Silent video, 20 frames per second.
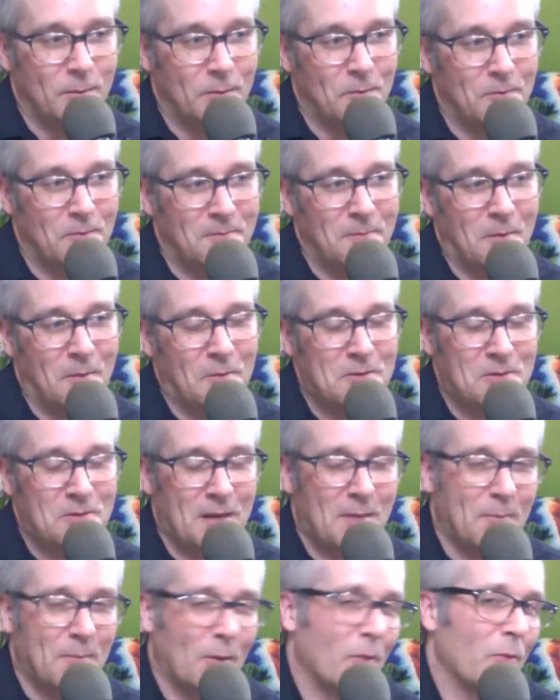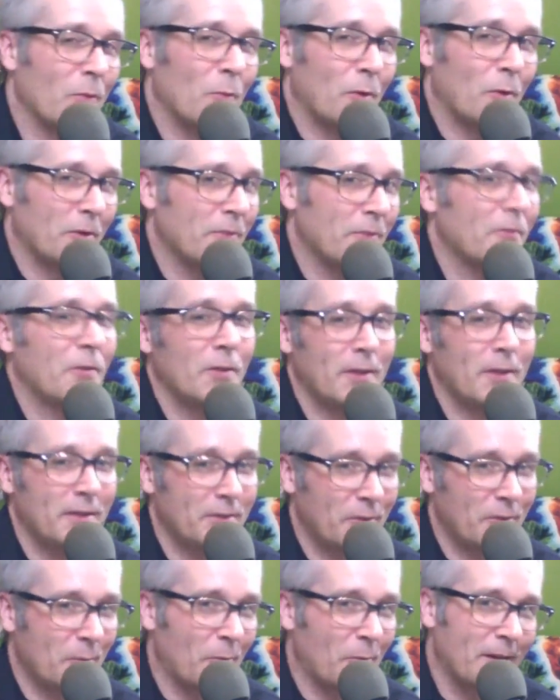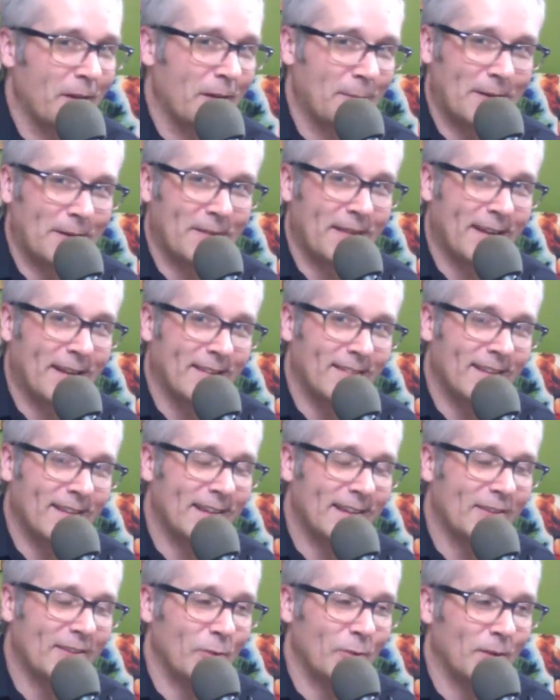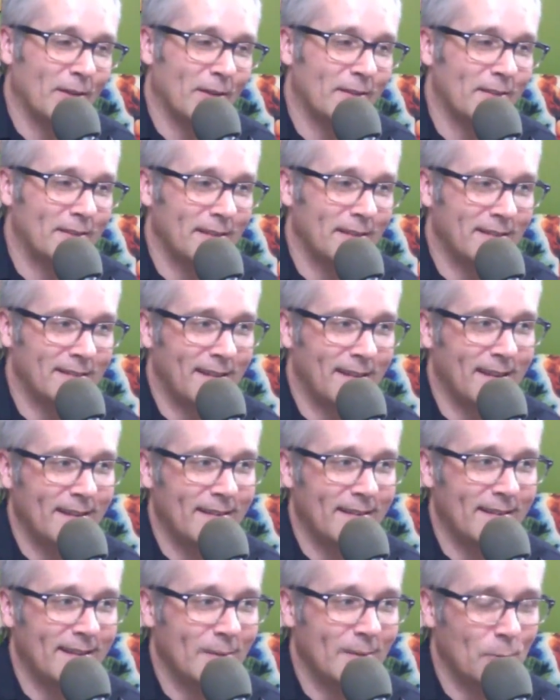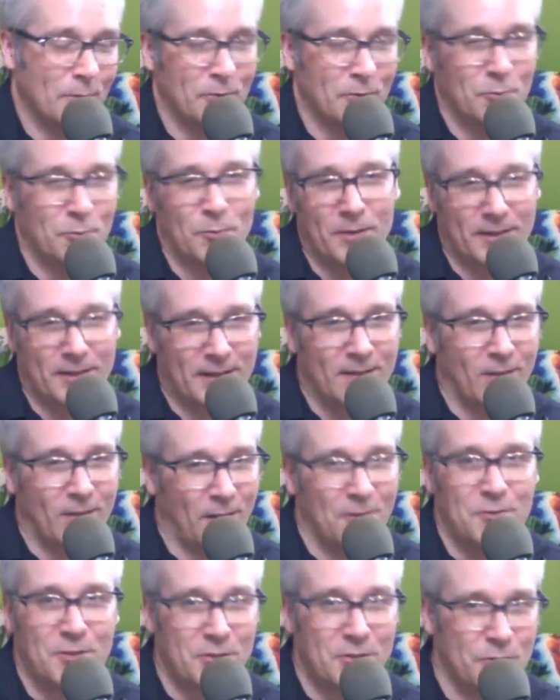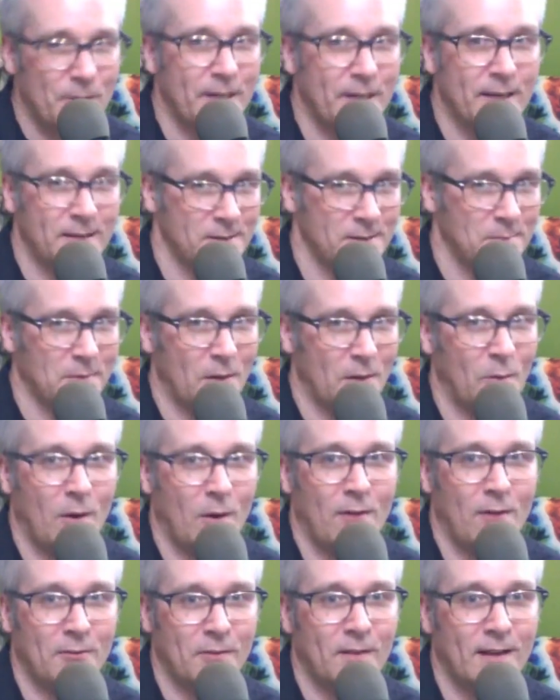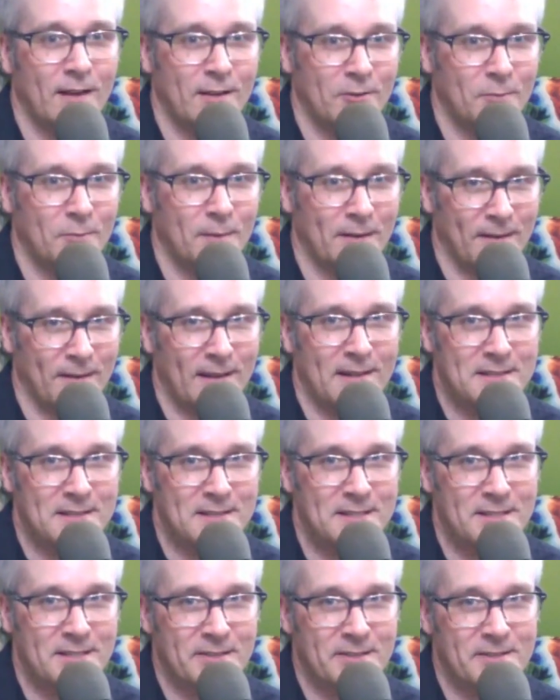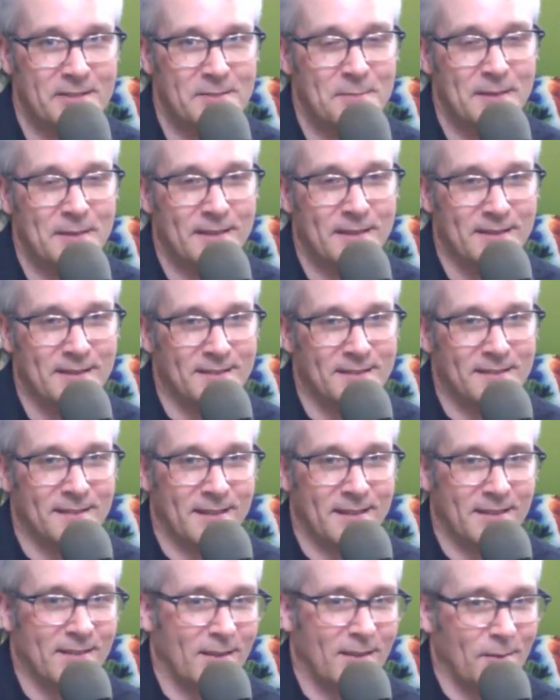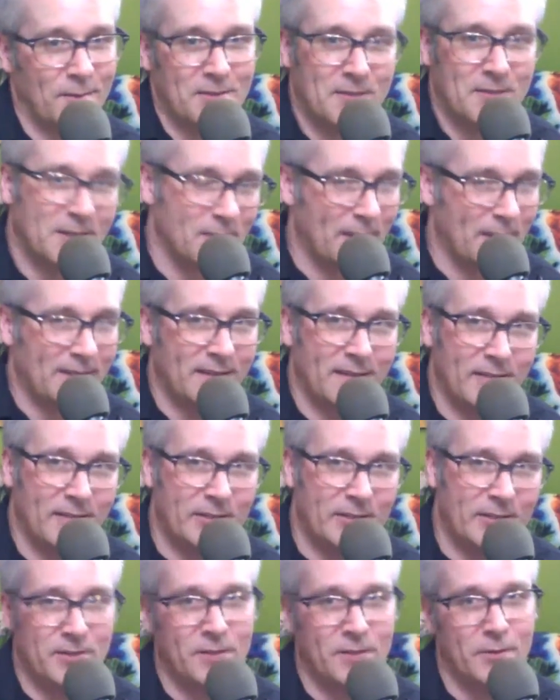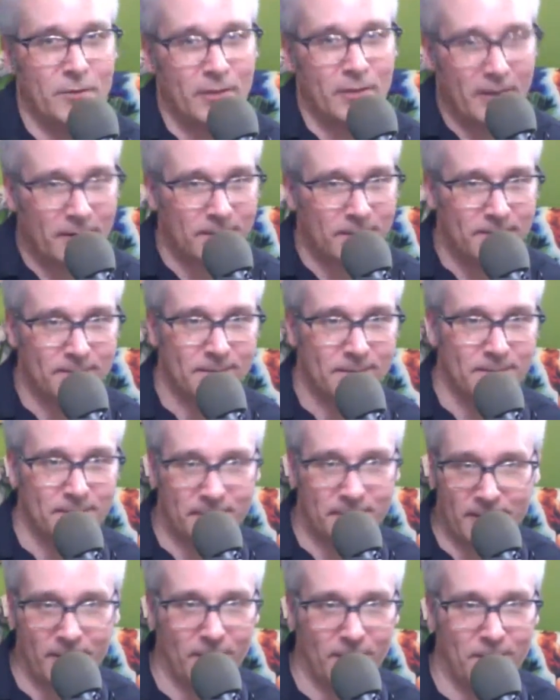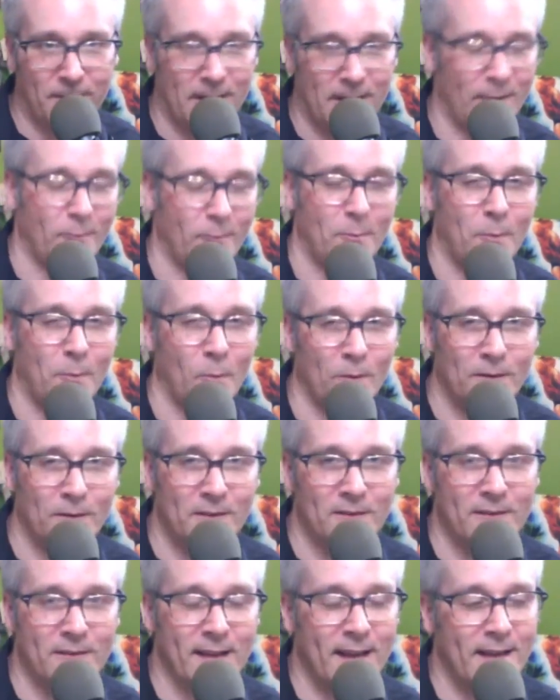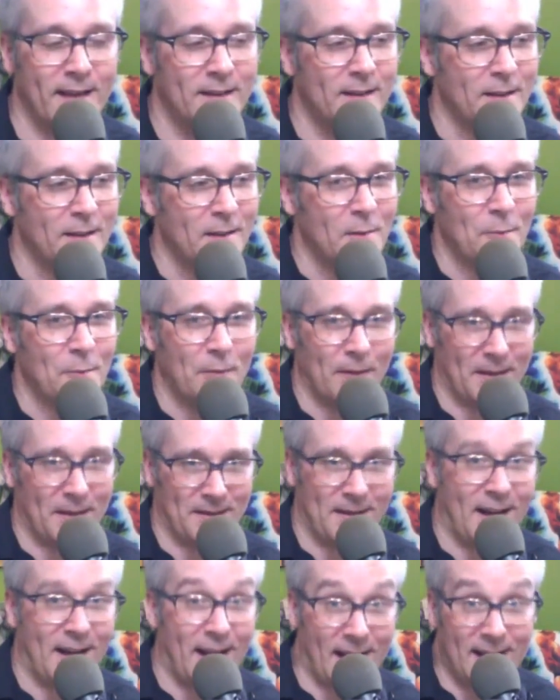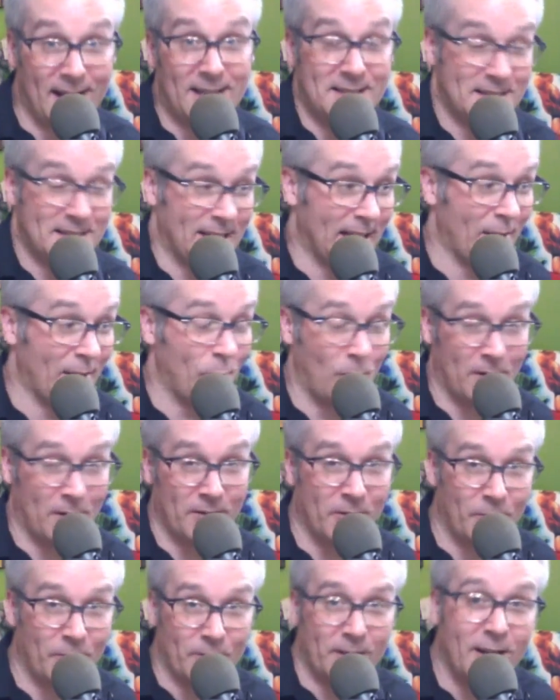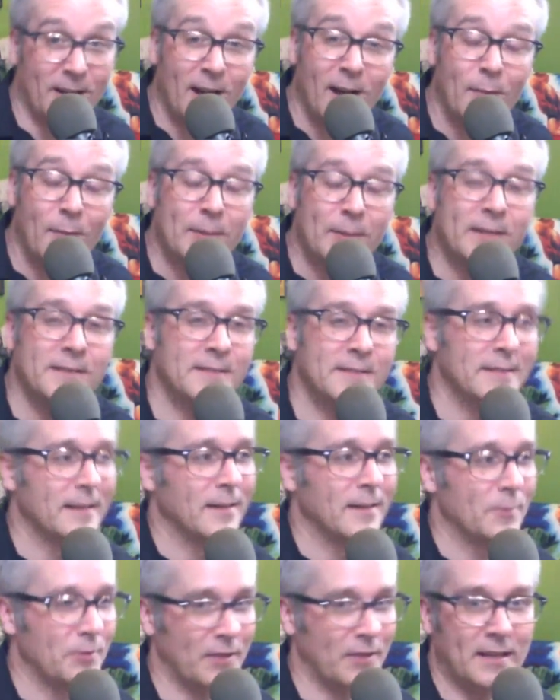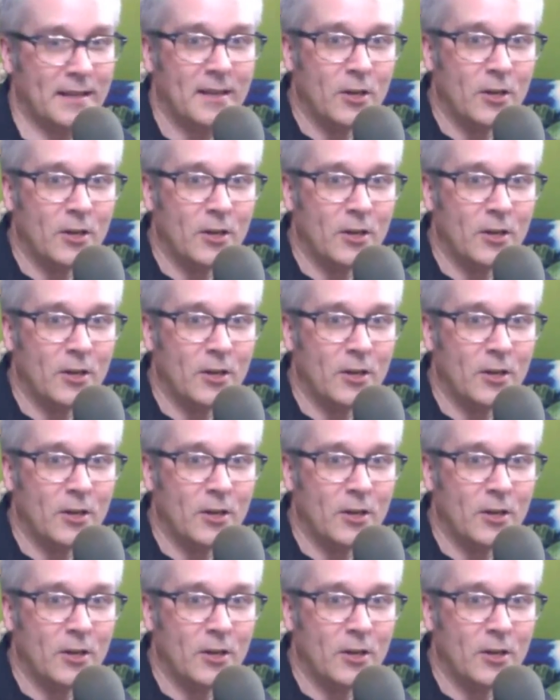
what was like both wonderful and disappointing about that class was is that it was really largely treated as a blow off class by a lot of seniors because it's like oh we just get to make TV shows how you know how important is that but like I as the guy who wanted to go into comics was like